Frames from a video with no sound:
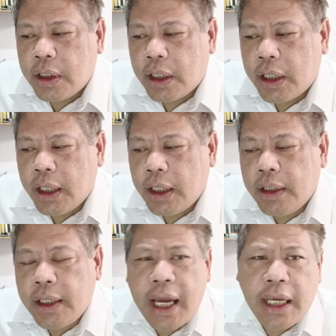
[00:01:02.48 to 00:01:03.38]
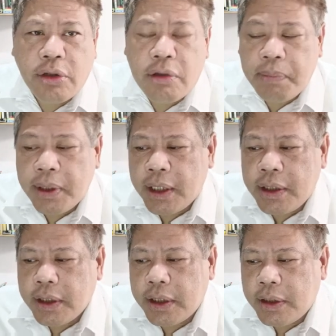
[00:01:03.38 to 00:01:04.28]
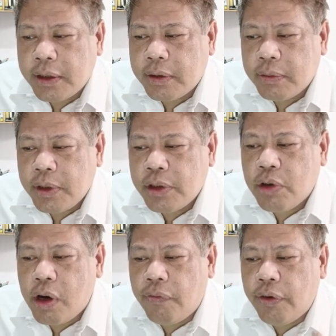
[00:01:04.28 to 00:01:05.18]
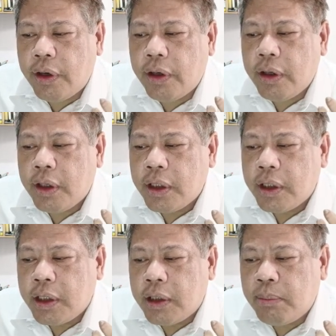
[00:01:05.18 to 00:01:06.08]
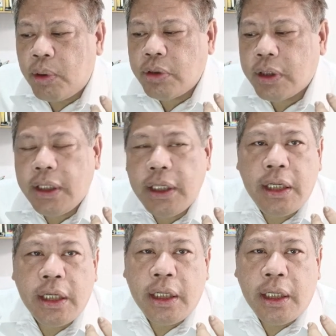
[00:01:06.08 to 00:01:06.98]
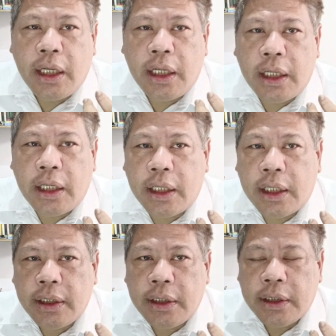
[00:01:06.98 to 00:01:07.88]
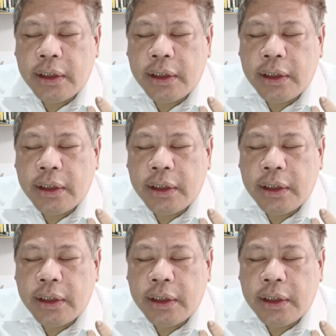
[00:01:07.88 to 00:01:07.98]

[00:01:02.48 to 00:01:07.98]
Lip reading: and 9 competencies which cover mostly the